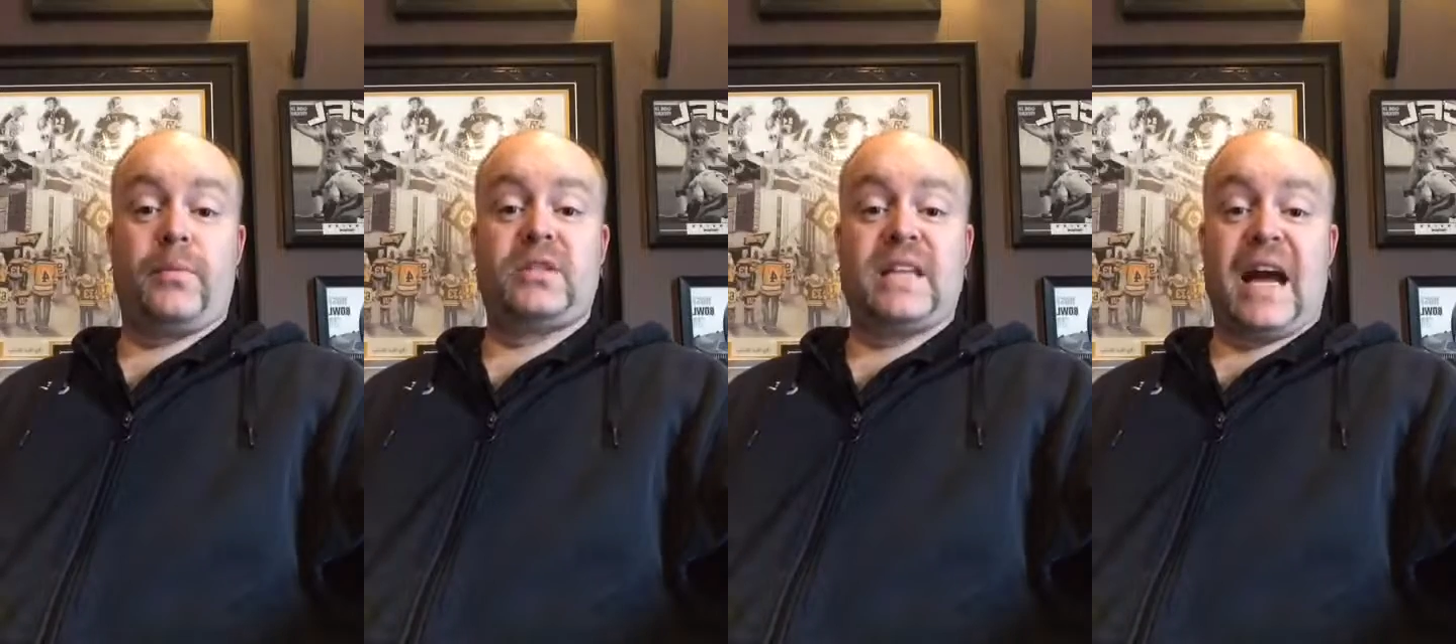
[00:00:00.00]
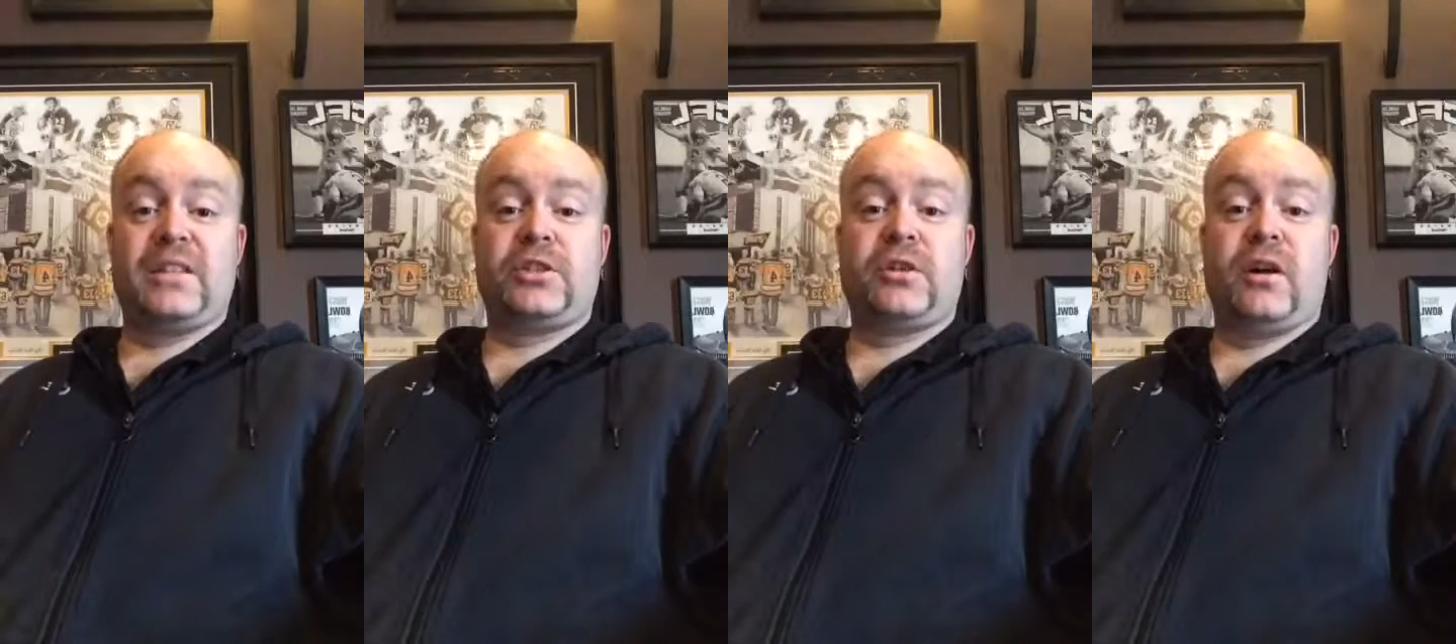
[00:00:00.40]

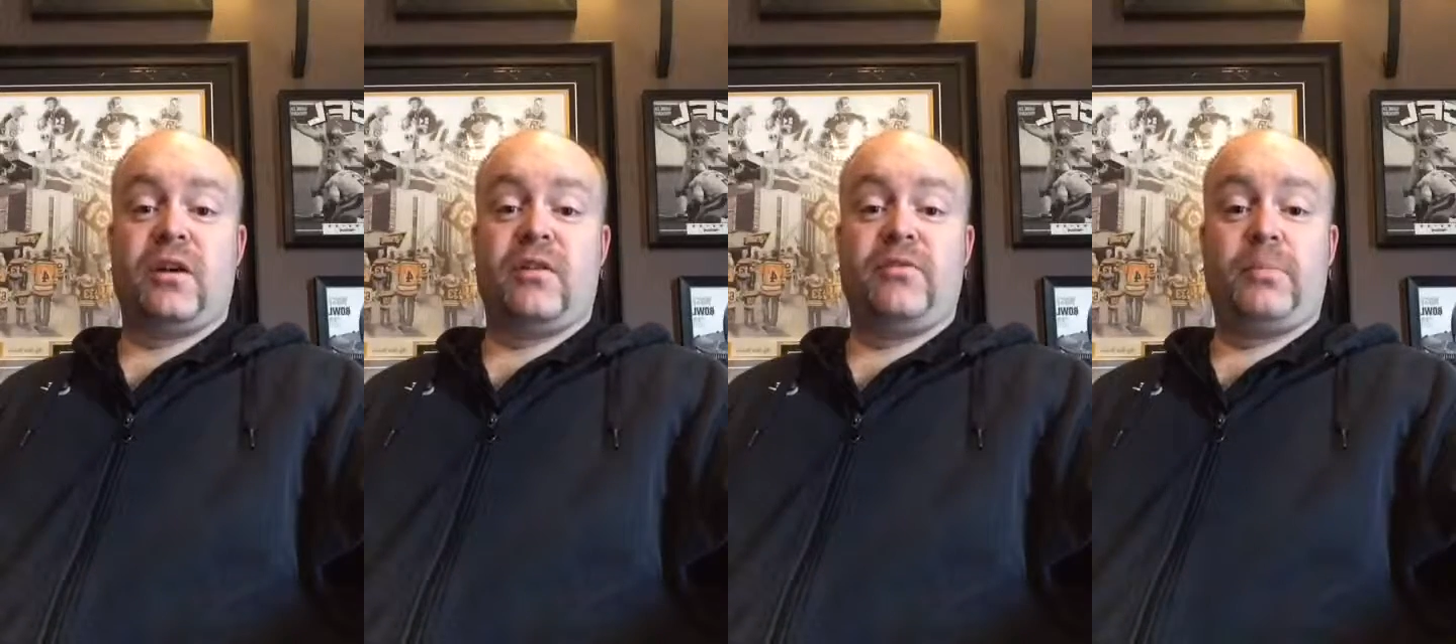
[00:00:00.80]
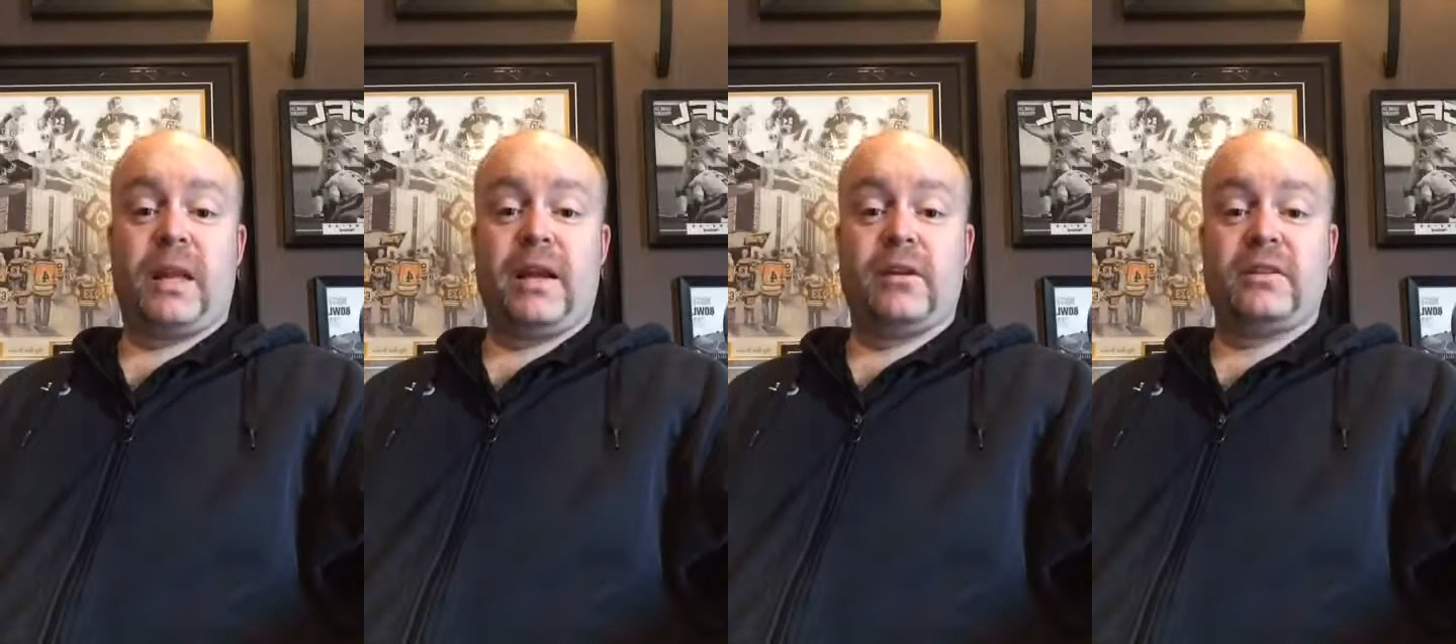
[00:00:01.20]
stats of
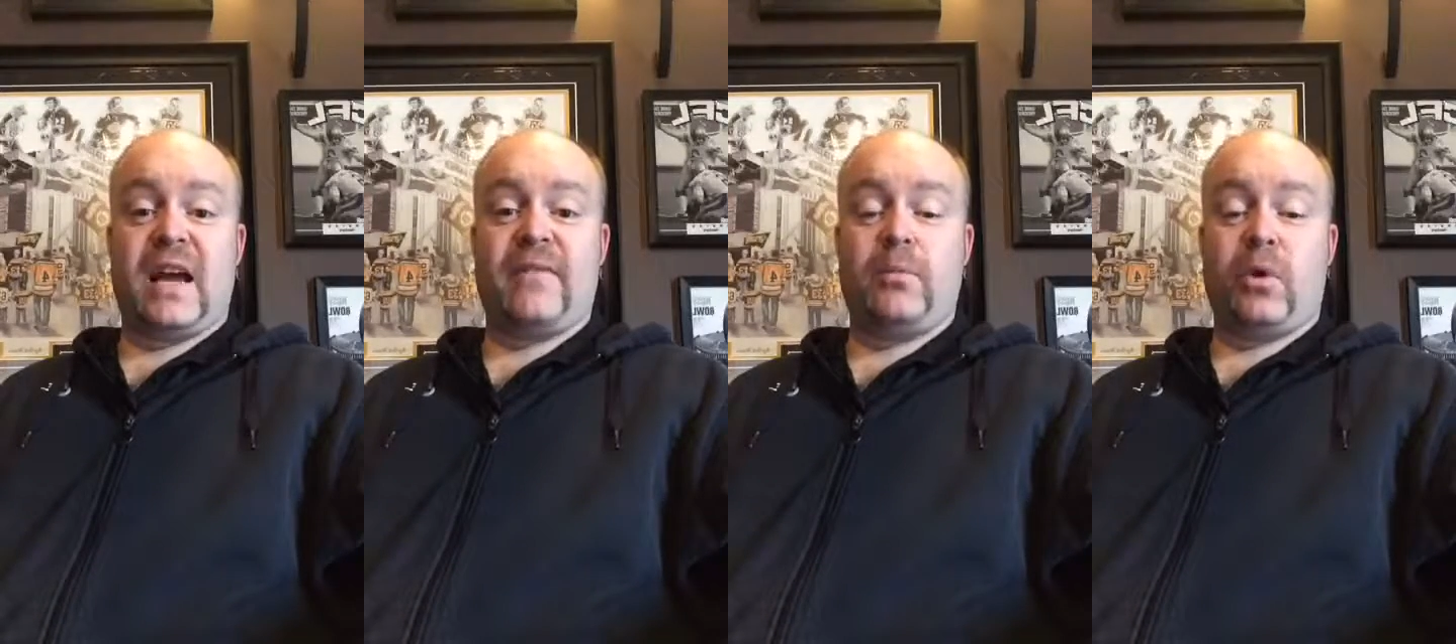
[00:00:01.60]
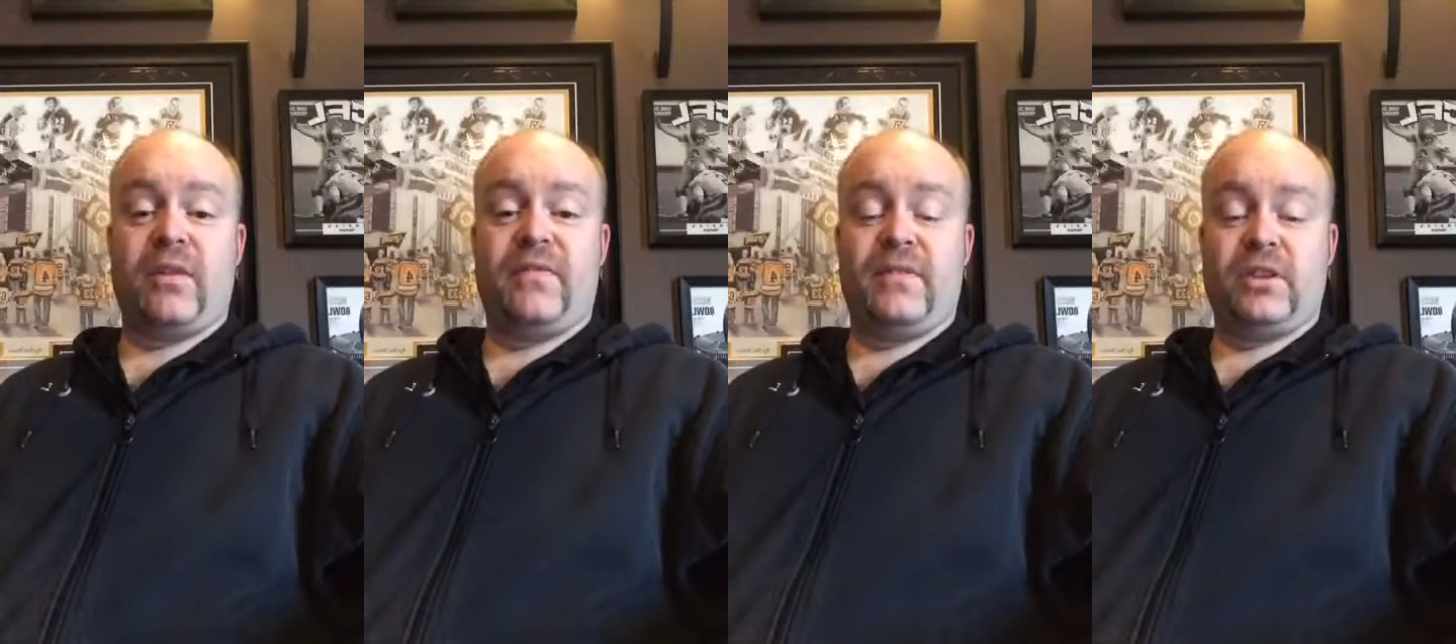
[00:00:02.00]
players having more
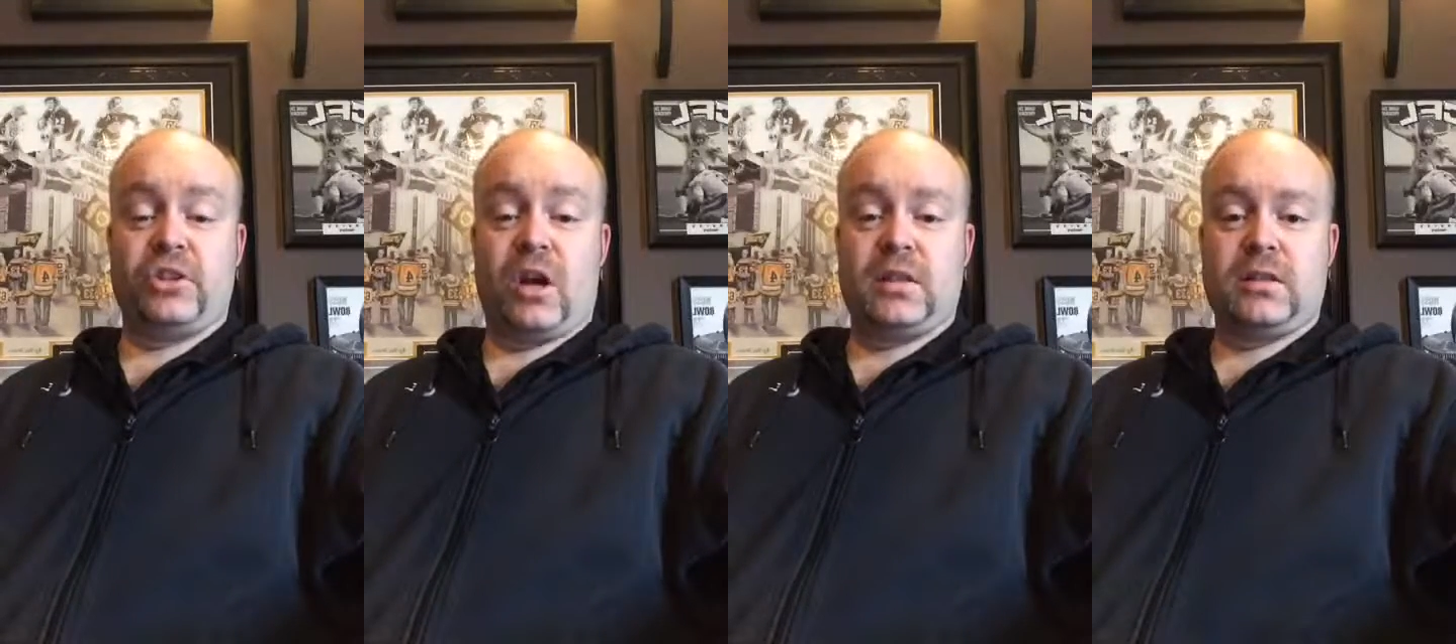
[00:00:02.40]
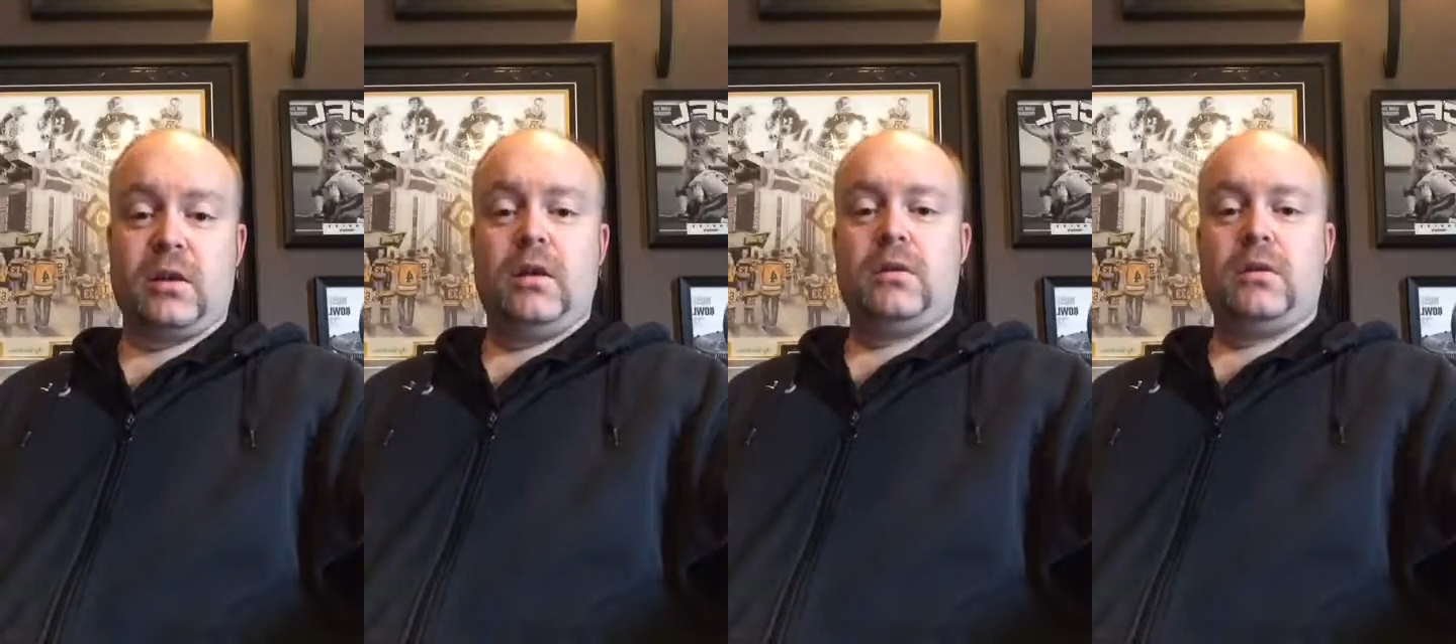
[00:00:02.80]
than 50 shots.